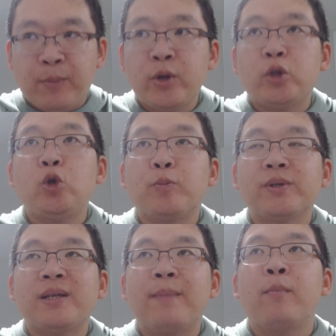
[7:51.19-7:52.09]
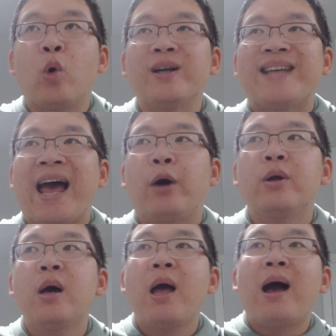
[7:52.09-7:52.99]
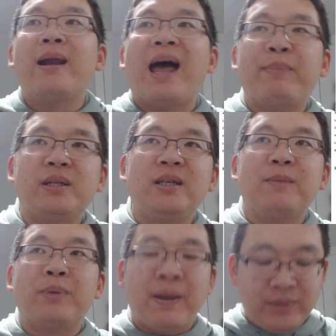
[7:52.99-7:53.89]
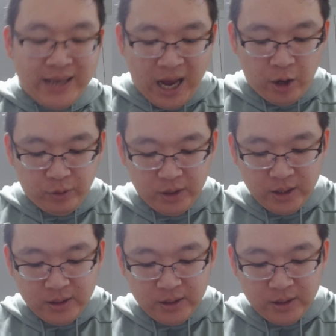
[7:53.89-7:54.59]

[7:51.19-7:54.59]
I'm only 2% more down on Happy Tea, but I'm down